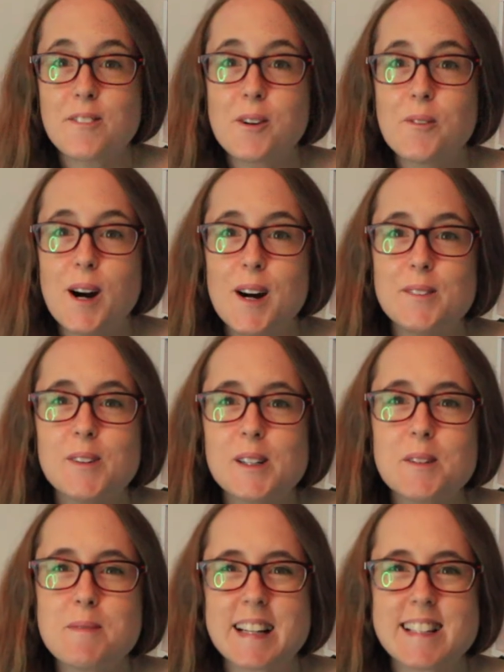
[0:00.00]
everyone,
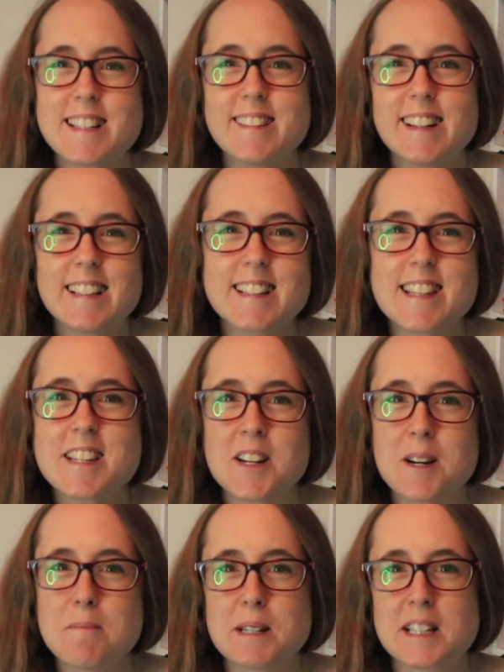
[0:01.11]
welcome back to Alice and the
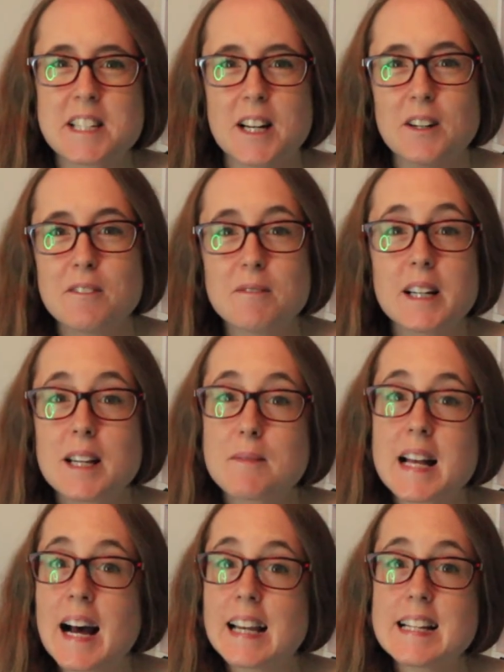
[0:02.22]
Giant Bookshelf. My
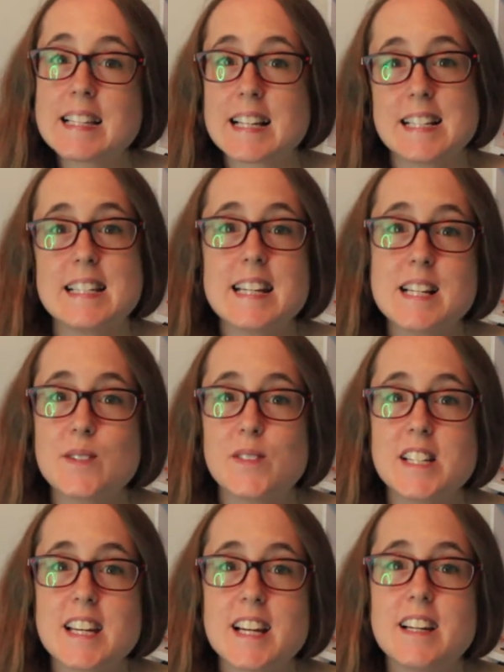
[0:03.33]
name's Alice and today's
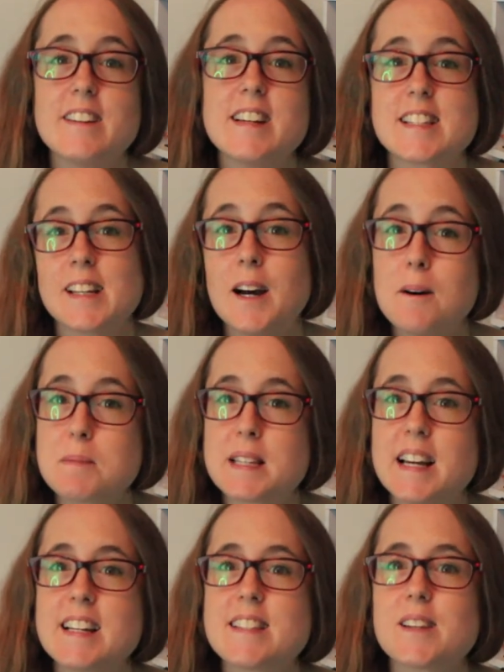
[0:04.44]
video is an
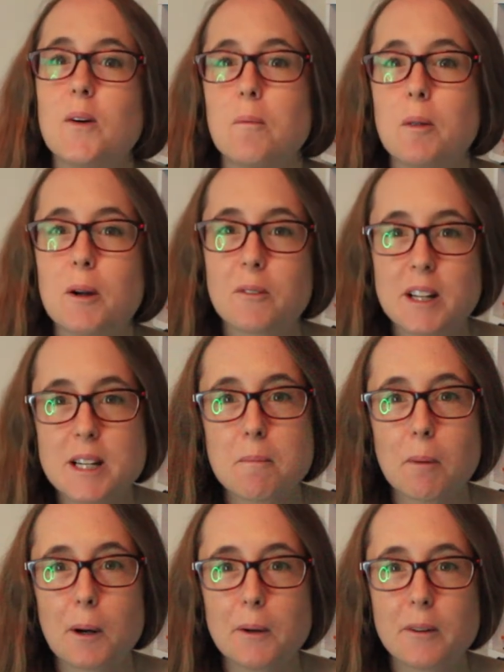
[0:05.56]
update on my reading
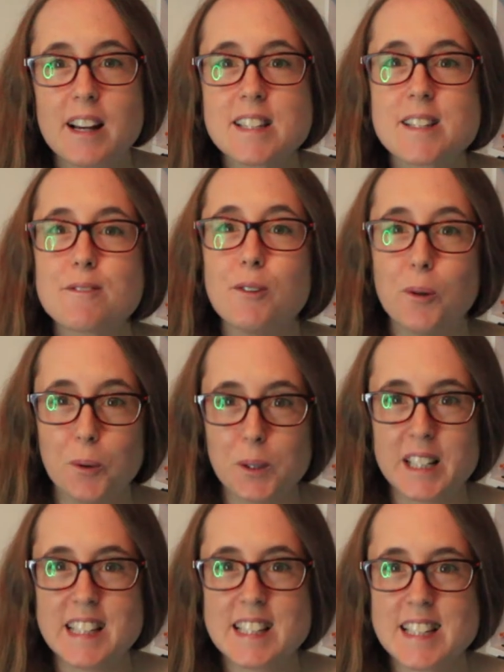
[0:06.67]
progress for
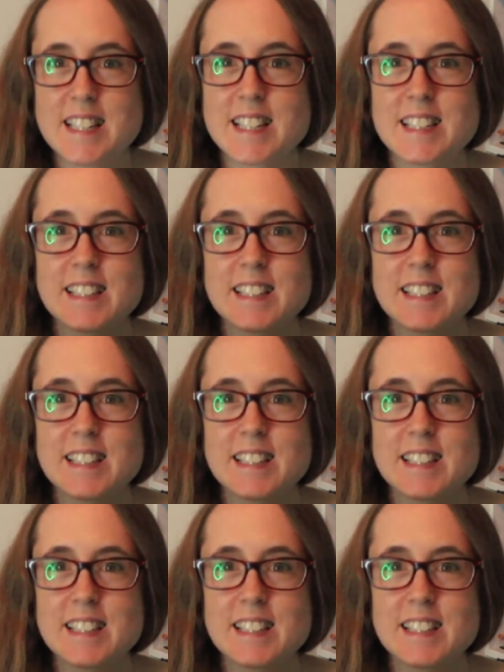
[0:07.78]
August.